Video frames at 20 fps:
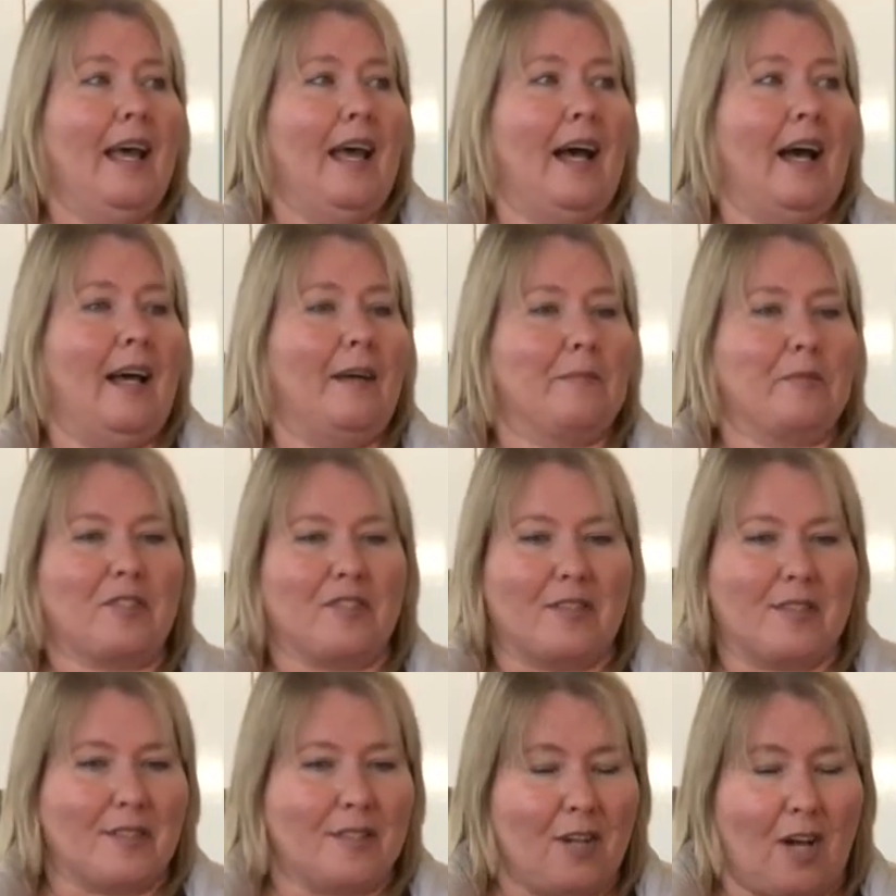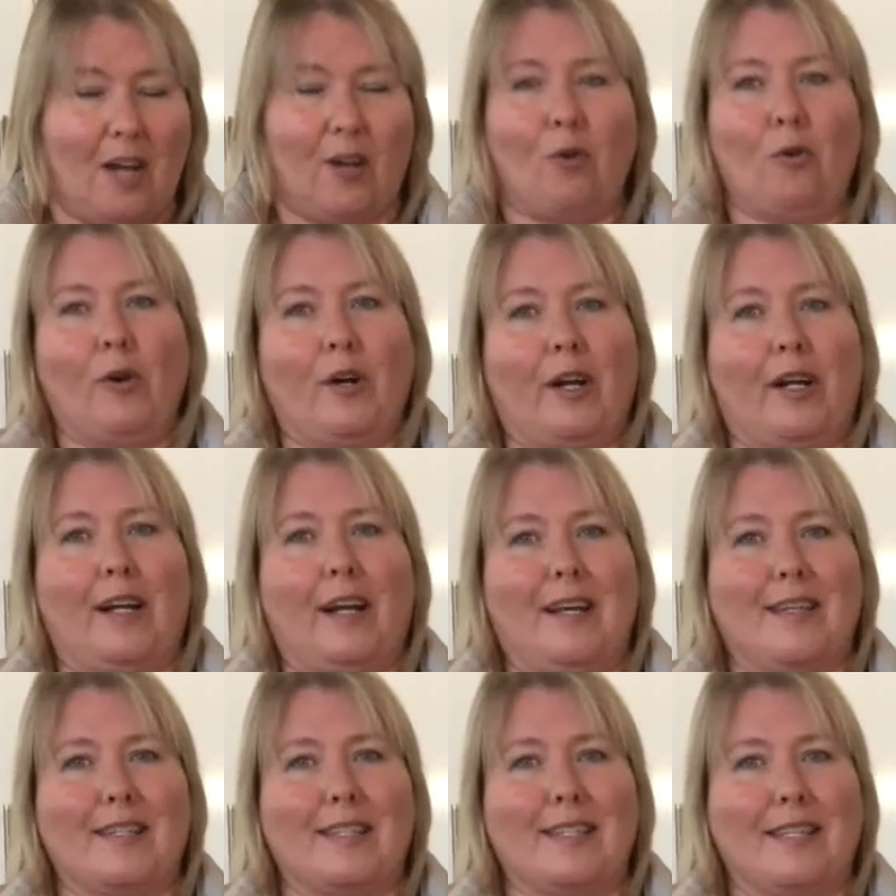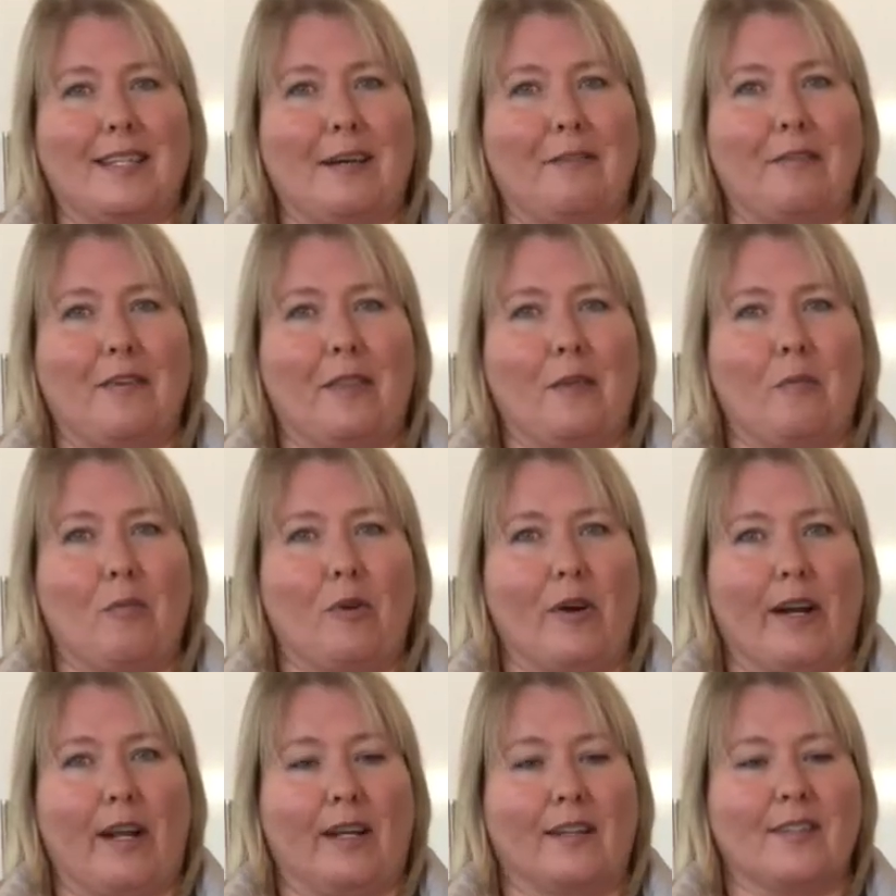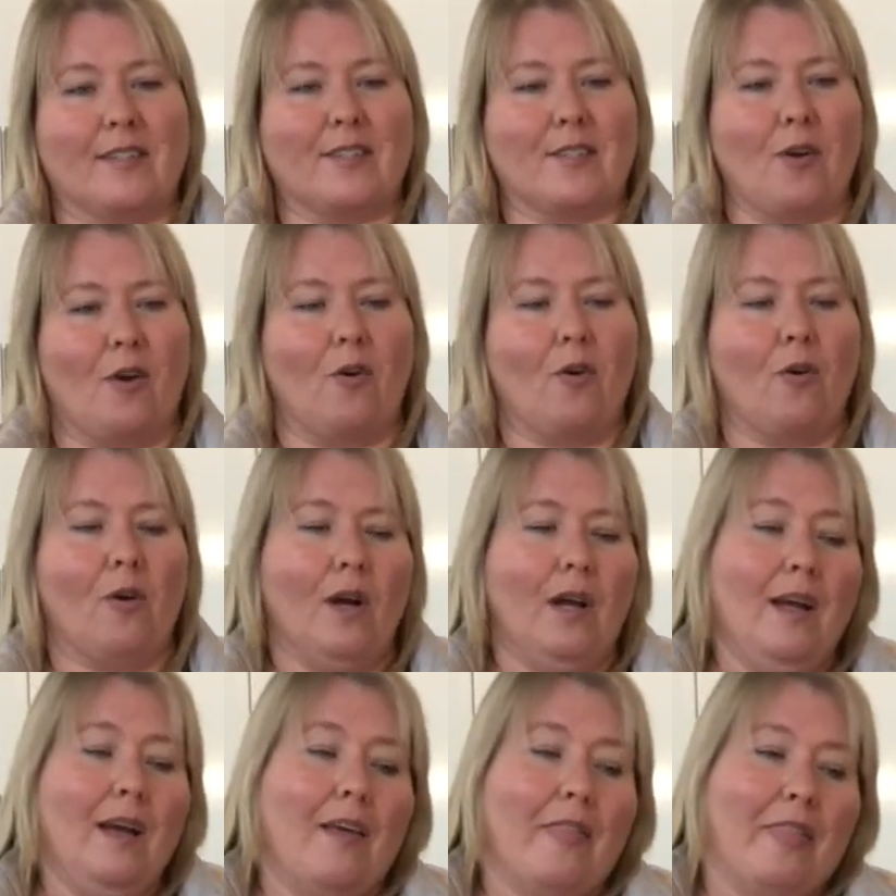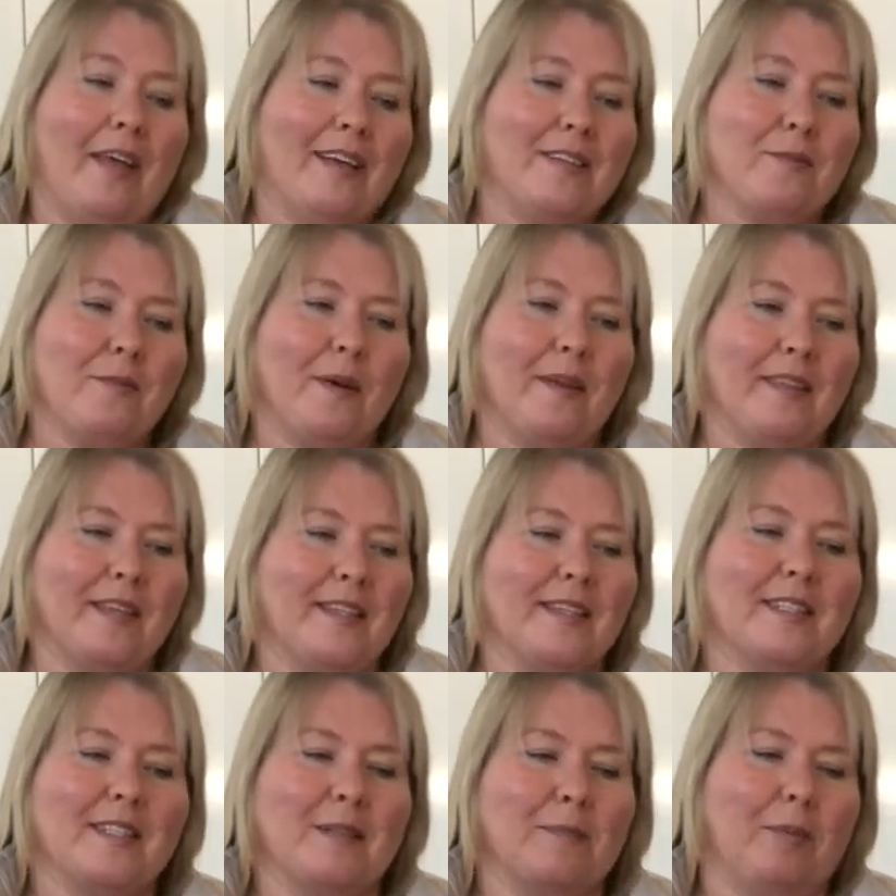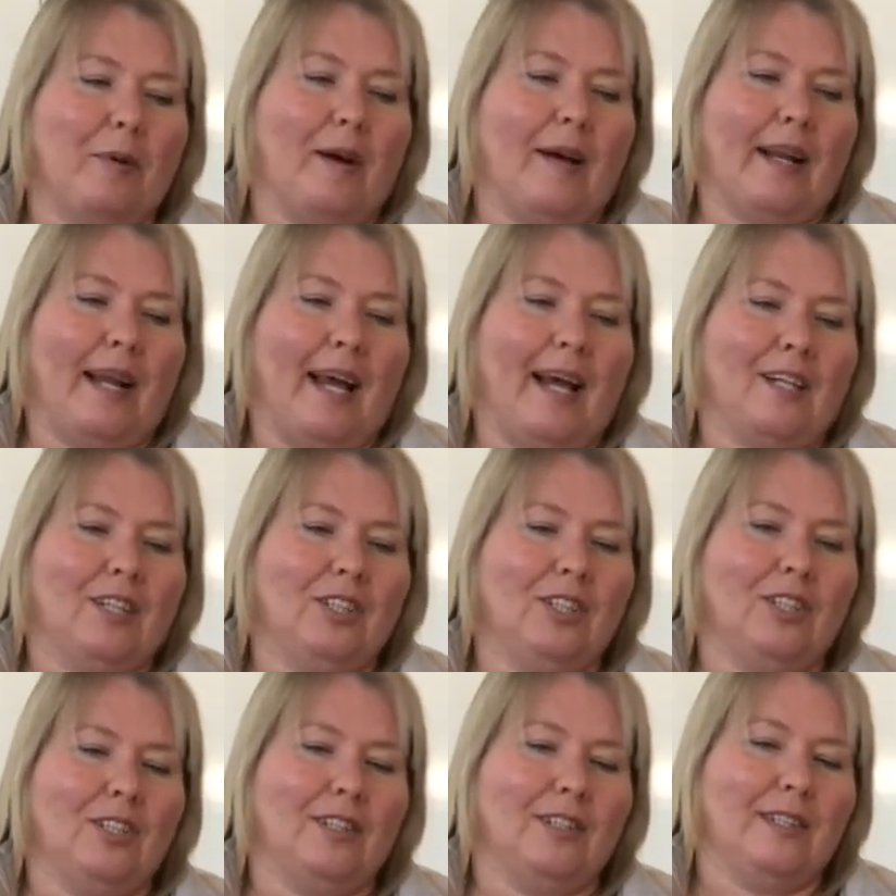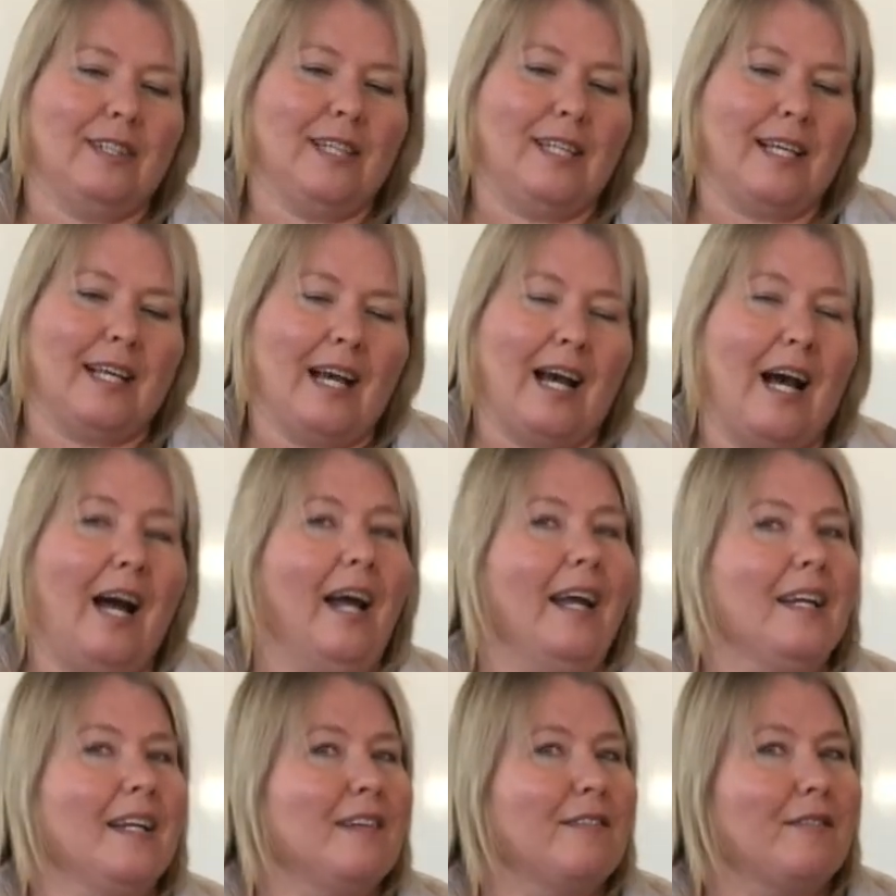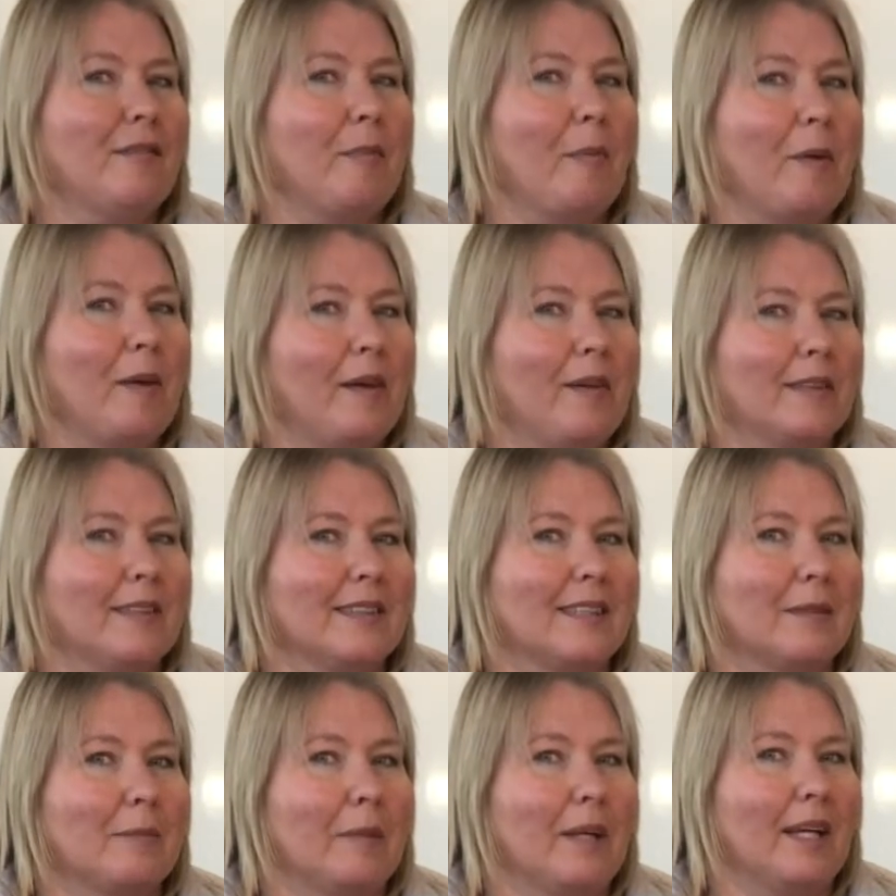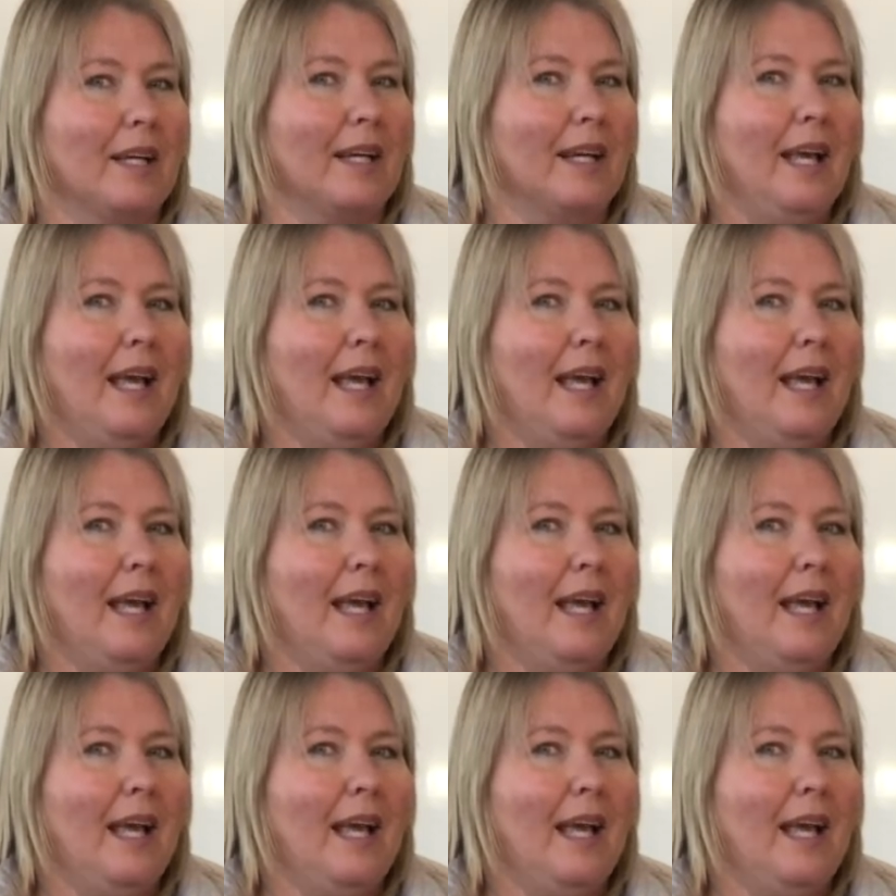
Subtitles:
I'm just not organized enough in the morning. So that's why the Instant Pot actually kind of appealed to me,